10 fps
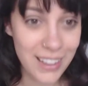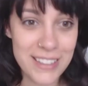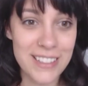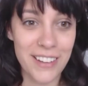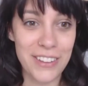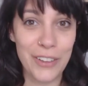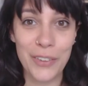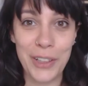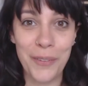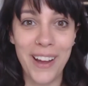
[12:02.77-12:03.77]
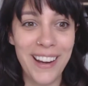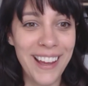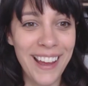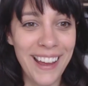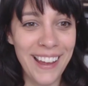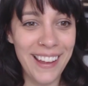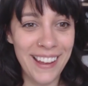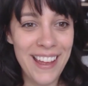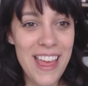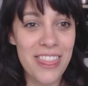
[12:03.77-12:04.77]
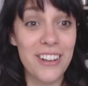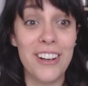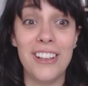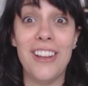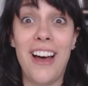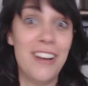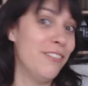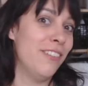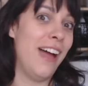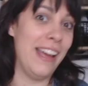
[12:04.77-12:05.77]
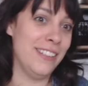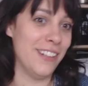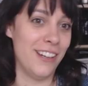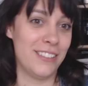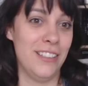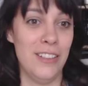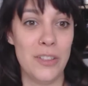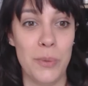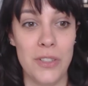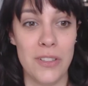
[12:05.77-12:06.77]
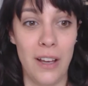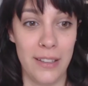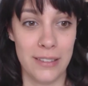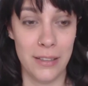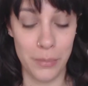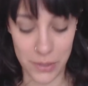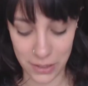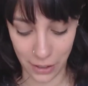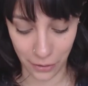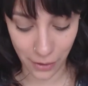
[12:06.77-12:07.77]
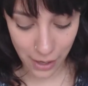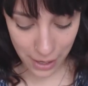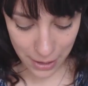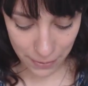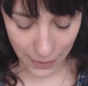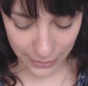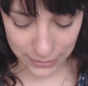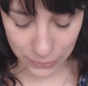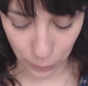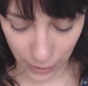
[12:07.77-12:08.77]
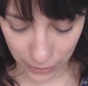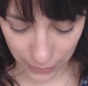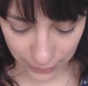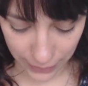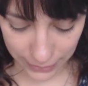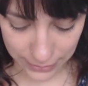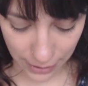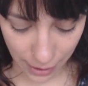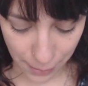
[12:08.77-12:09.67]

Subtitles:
it's not the only one. There are a lot of antioxidants, which is awesome. So that's one thing that's